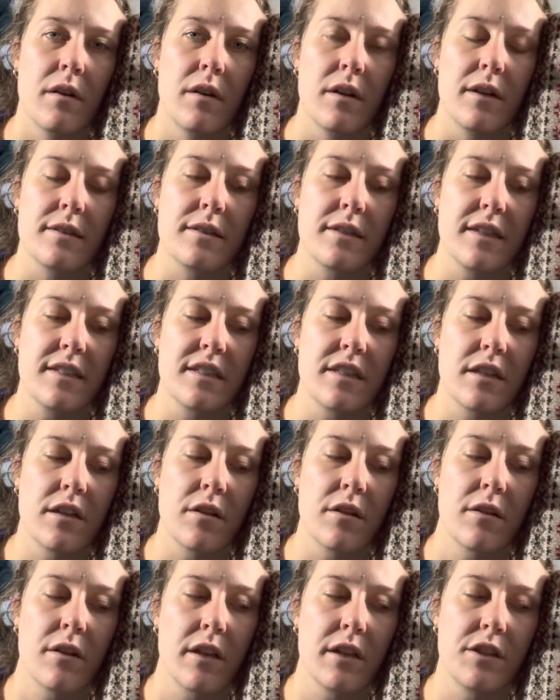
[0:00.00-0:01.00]

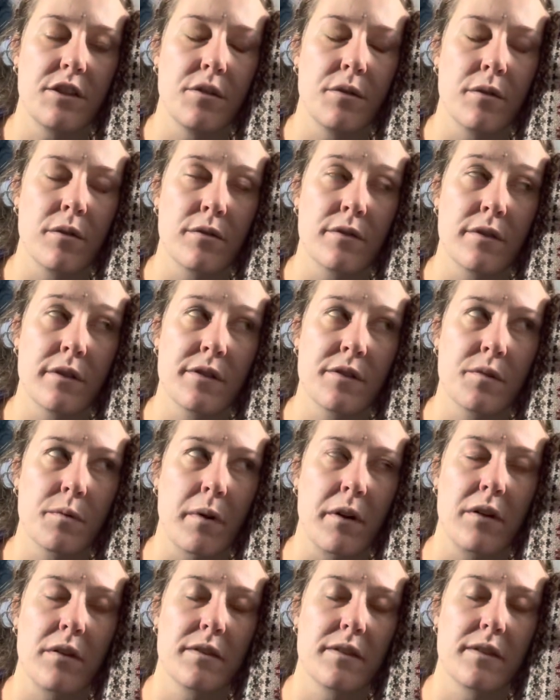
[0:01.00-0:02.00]
know that like 2/3 of the
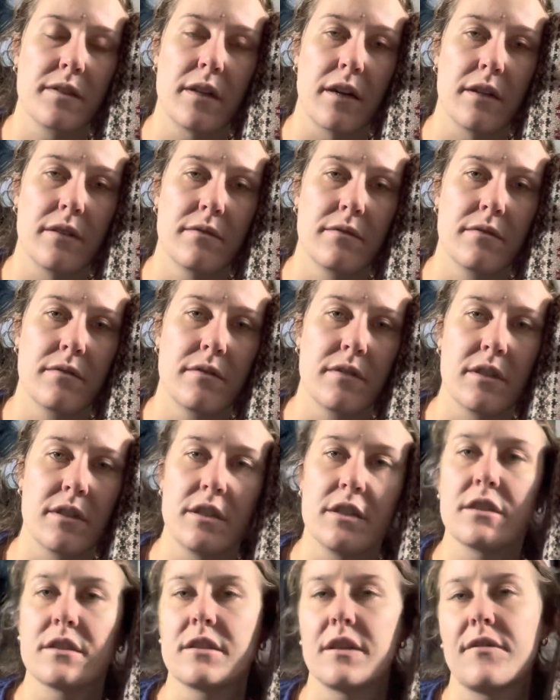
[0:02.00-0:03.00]
sweater is done and I
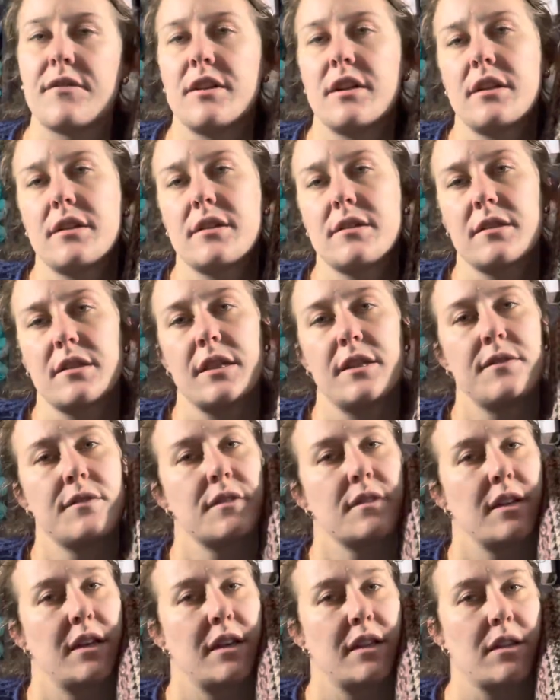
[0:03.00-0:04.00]
just have to knit
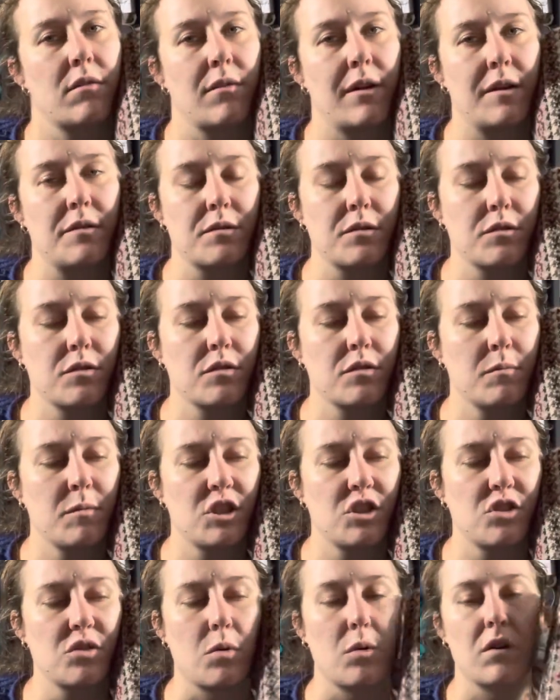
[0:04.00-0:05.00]
sleeves, and the rounds are so
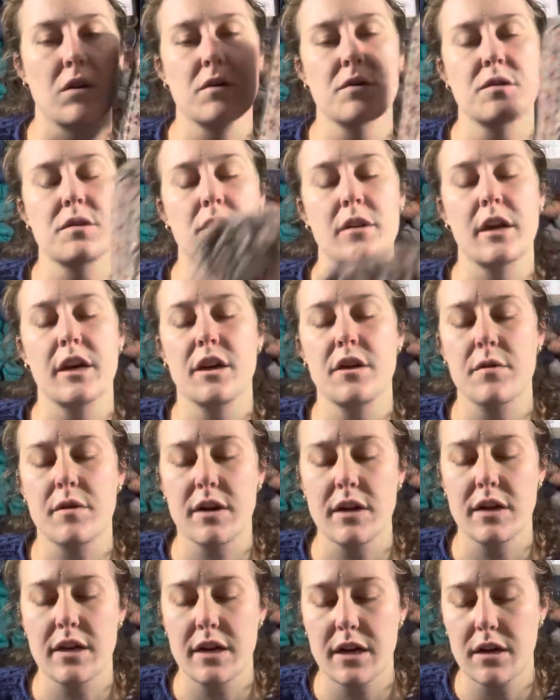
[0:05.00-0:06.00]
much shorter. So like you
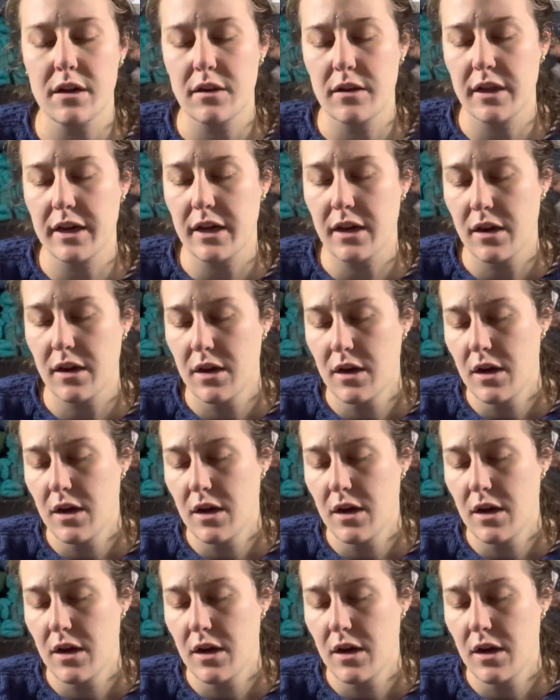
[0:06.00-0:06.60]
can knit like